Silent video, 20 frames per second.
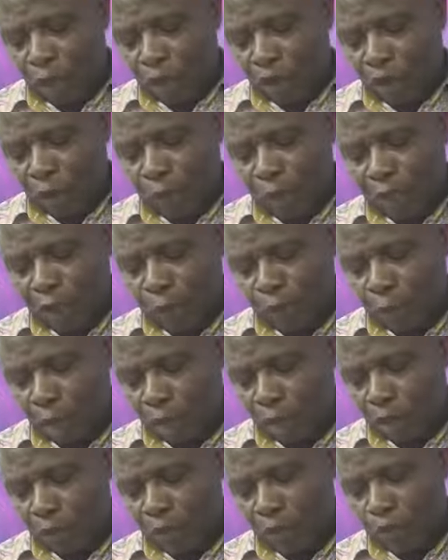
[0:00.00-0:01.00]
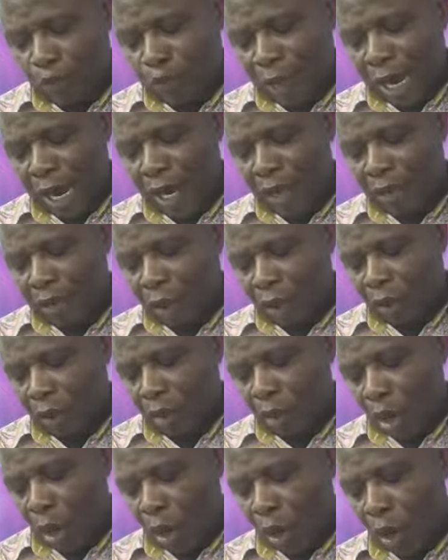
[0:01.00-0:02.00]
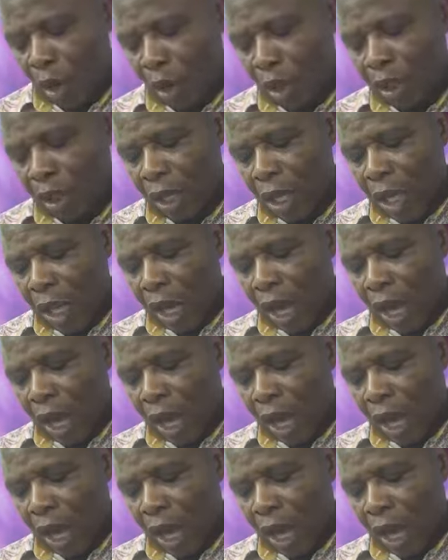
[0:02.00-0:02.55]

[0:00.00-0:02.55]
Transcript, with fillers: to be spoken by the Lord